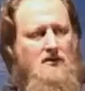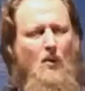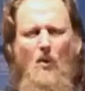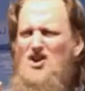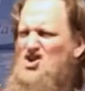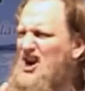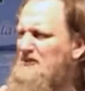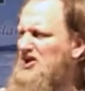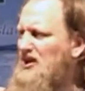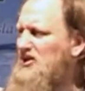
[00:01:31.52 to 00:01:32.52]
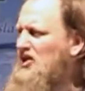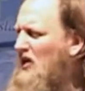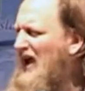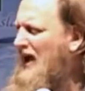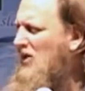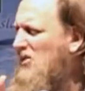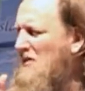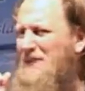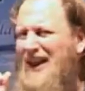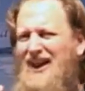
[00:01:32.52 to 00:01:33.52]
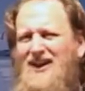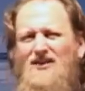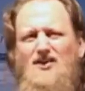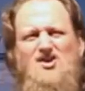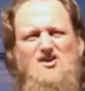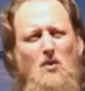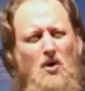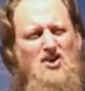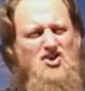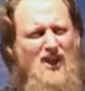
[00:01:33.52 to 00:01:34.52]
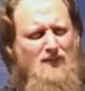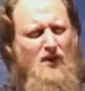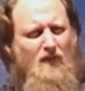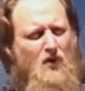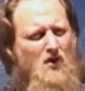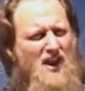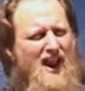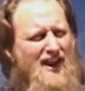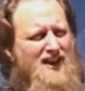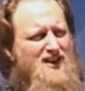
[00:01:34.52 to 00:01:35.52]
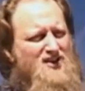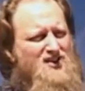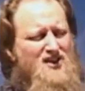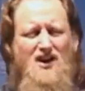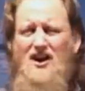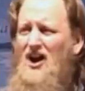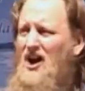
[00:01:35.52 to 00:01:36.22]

One chapter. You know how big the smallest chapter of the Quran is?